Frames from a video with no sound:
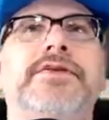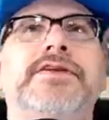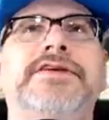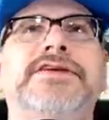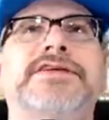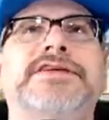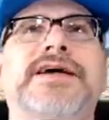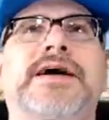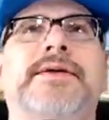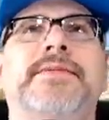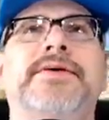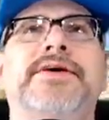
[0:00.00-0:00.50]

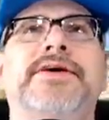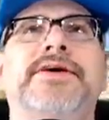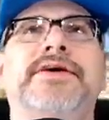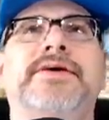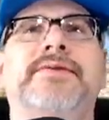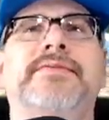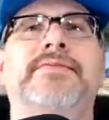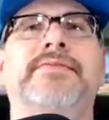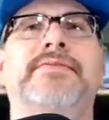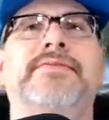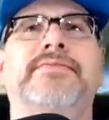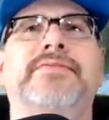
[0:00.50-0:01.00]
Just come here
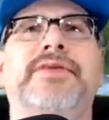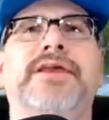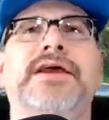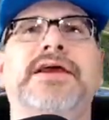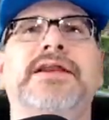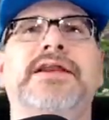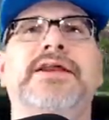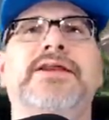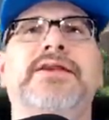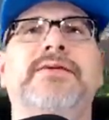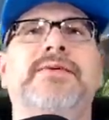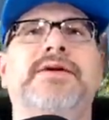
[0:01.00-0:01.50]
and play
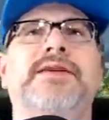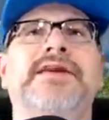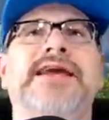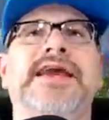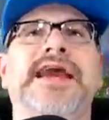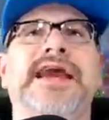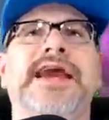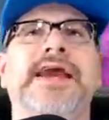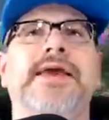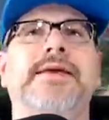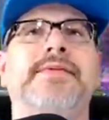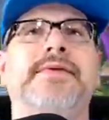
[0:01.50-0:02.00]
a little bit of
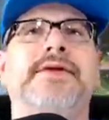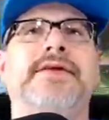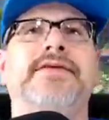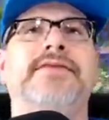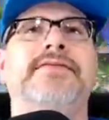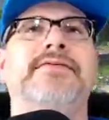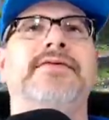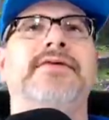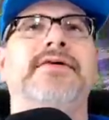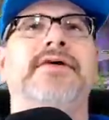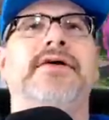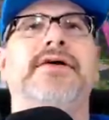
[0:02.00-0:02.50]
game and
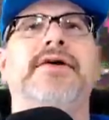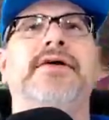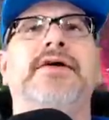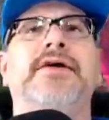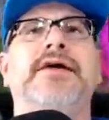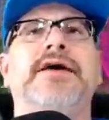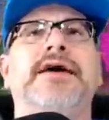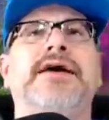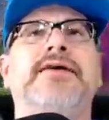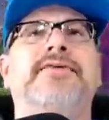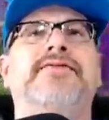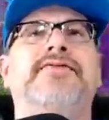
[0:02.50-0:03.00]

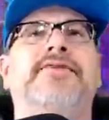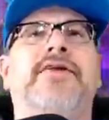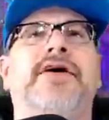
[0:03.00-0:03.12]
have